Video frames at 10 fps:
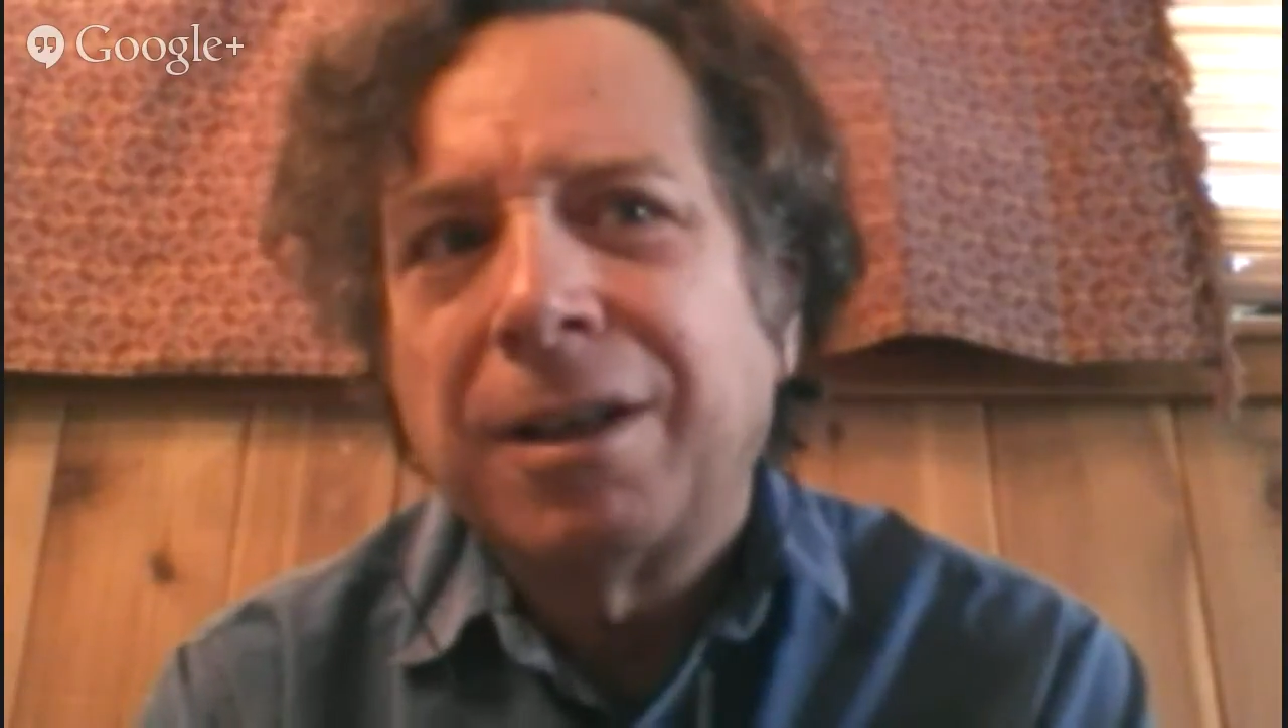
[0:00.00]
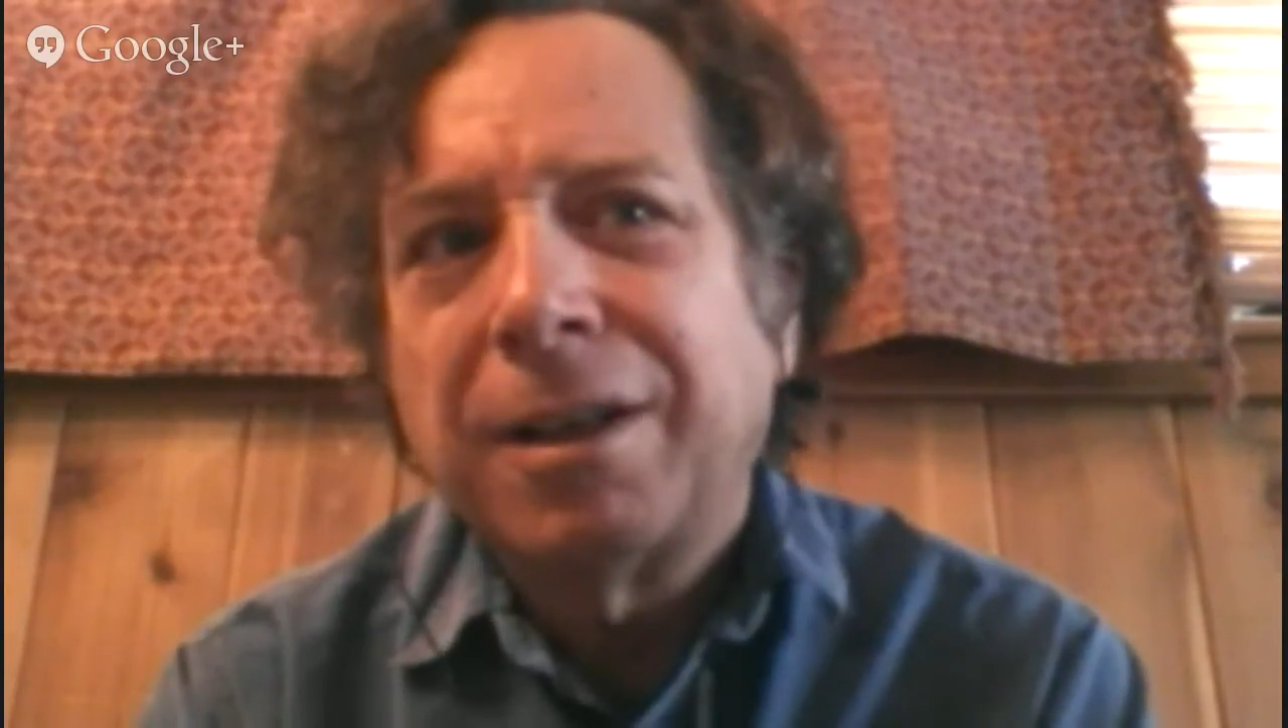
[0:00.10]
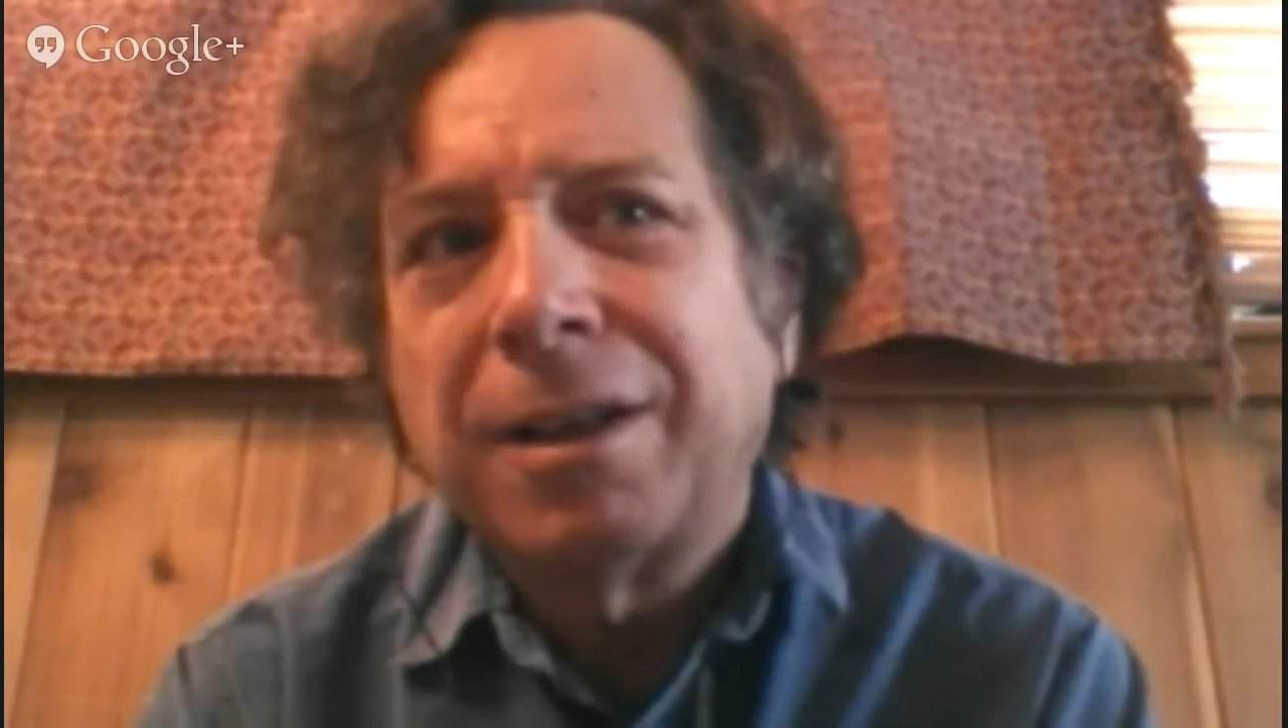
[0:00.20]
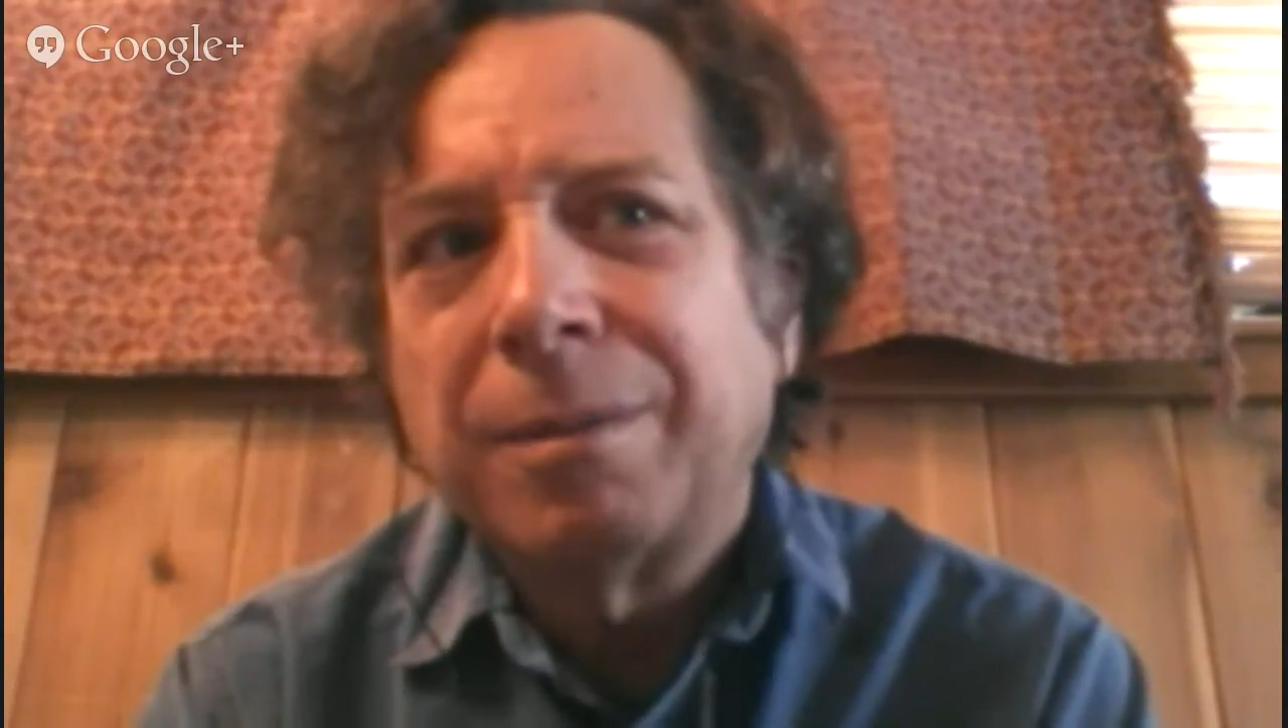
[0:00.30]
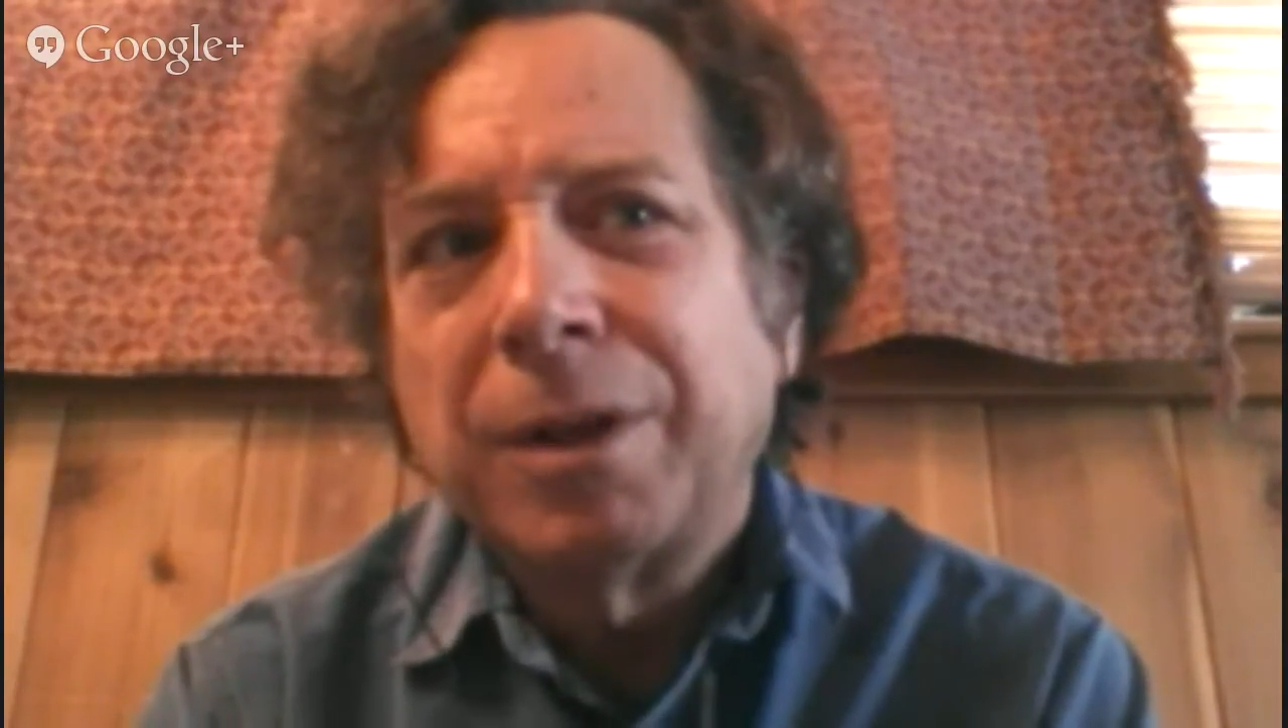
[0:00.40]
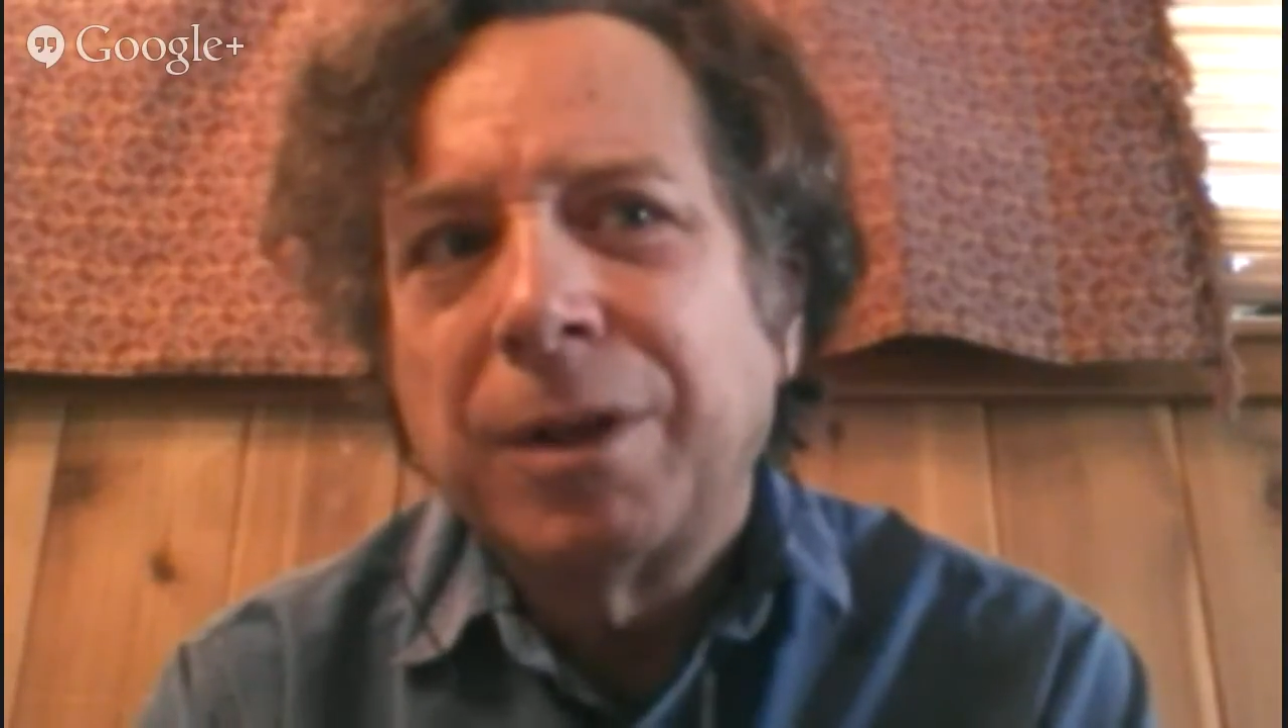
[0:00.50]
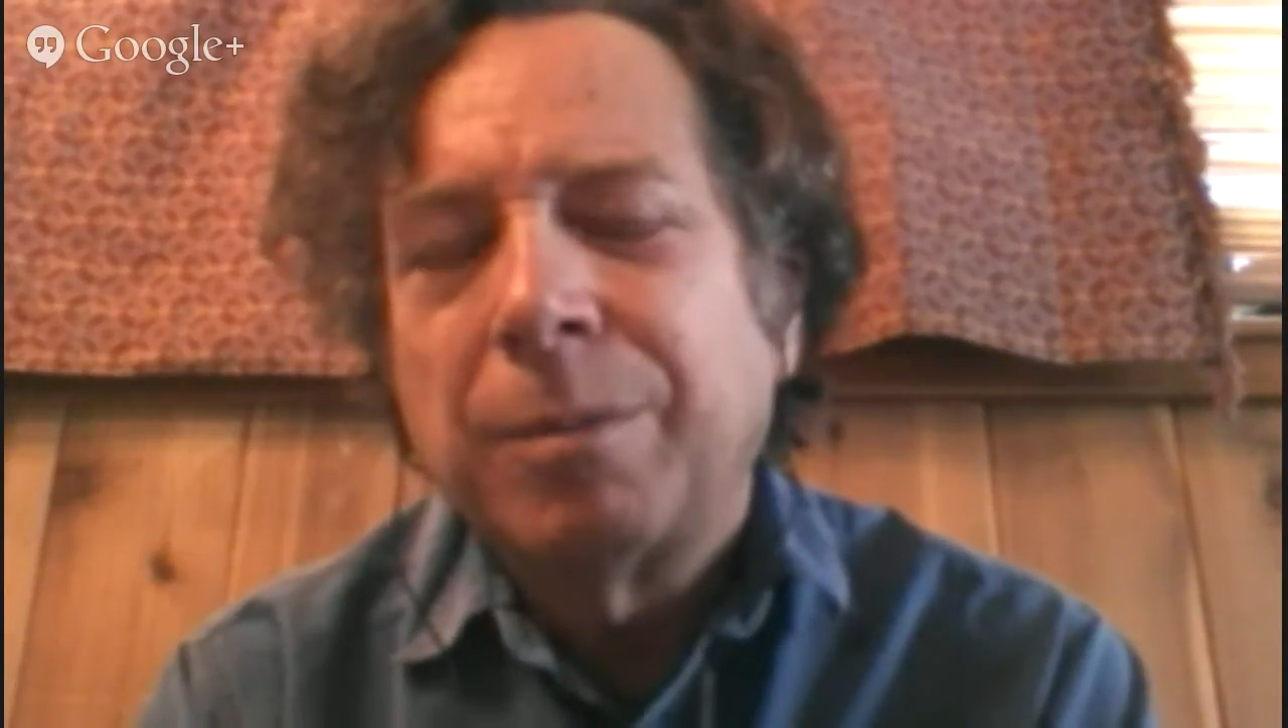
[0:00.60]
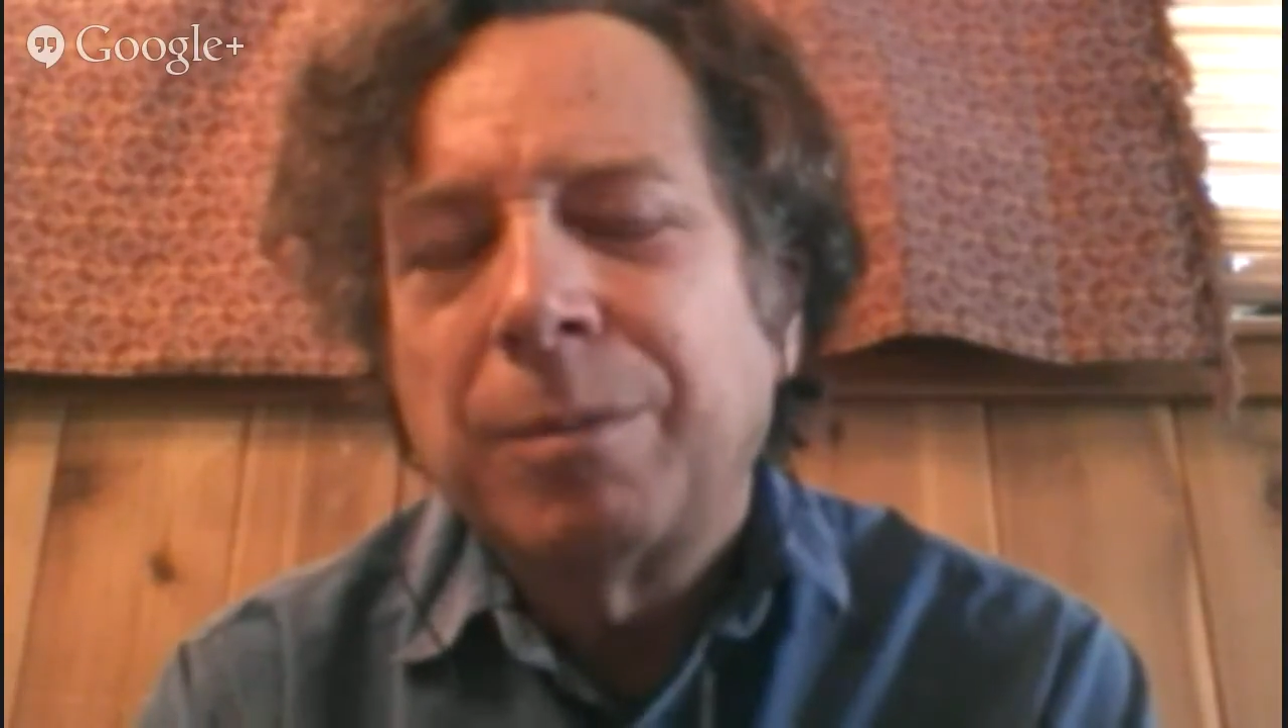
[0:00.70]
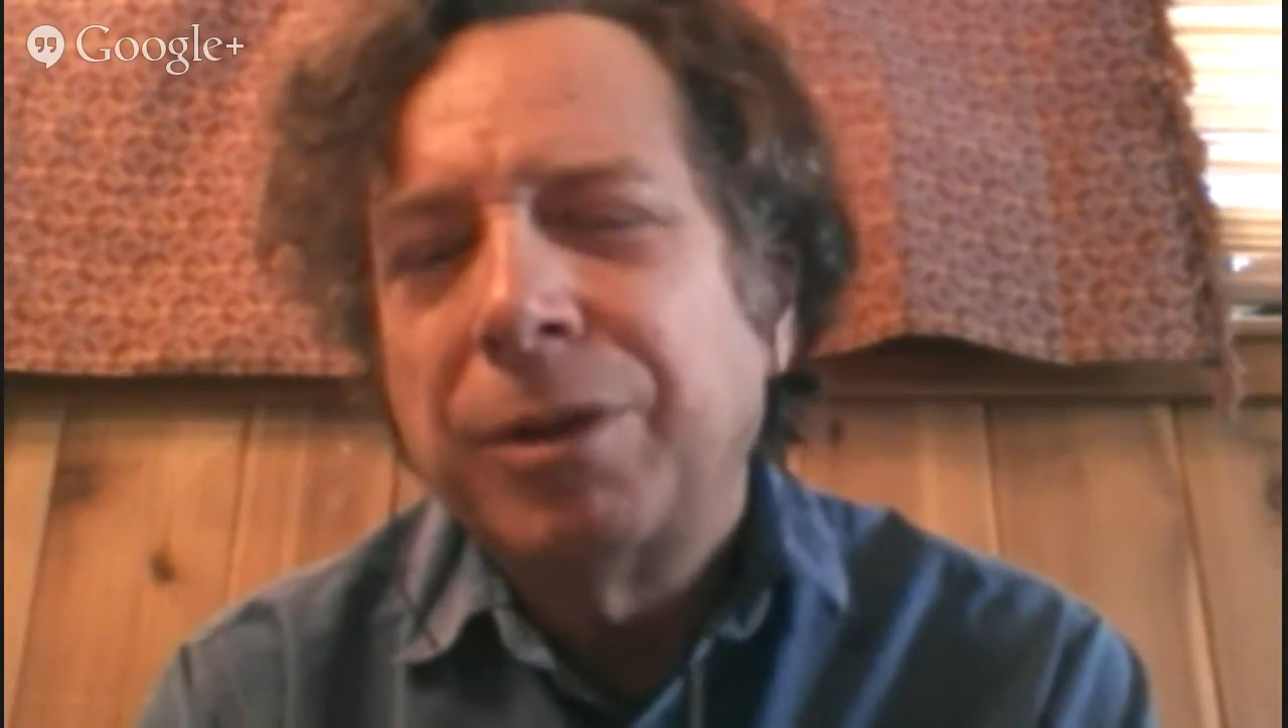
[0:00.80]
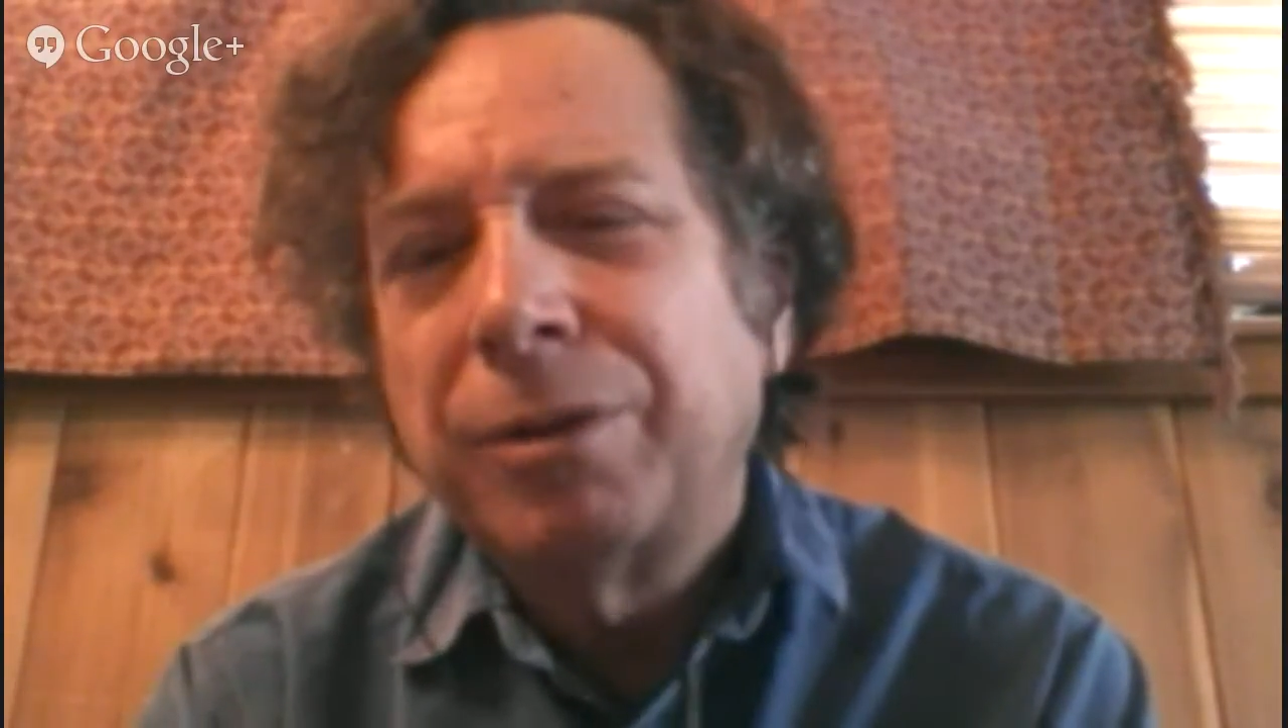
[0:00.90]

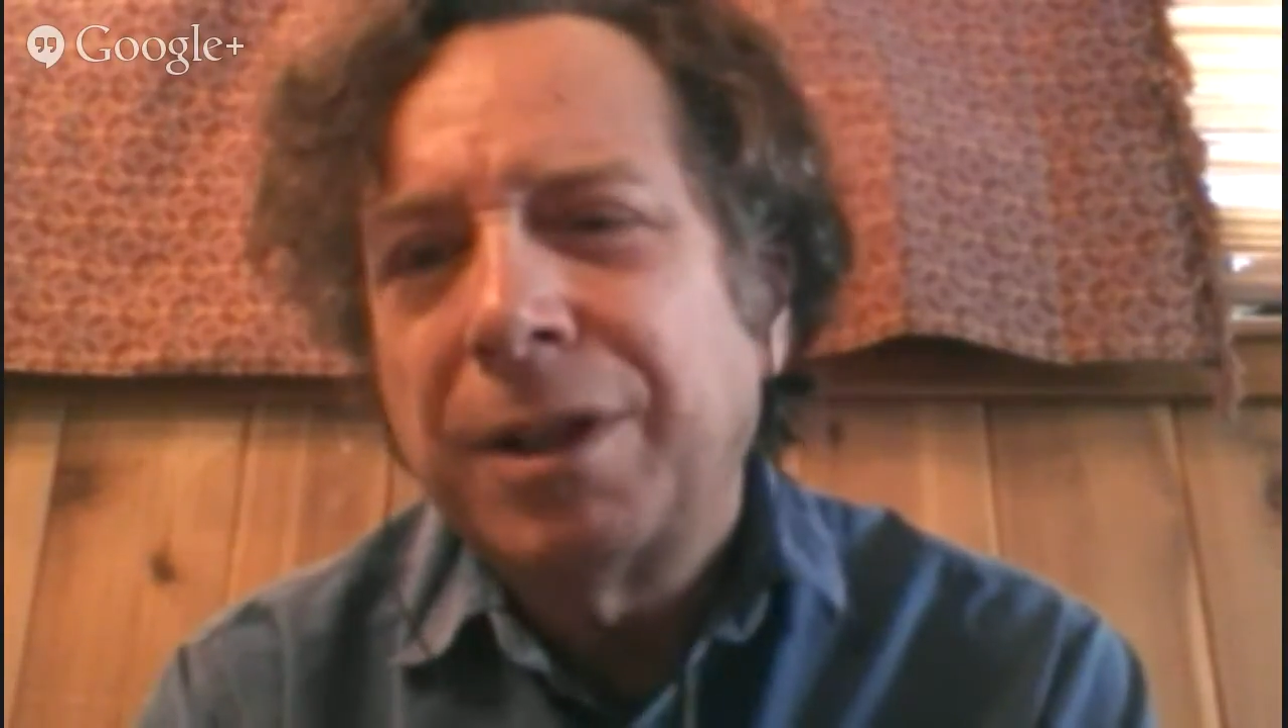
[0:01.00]
But you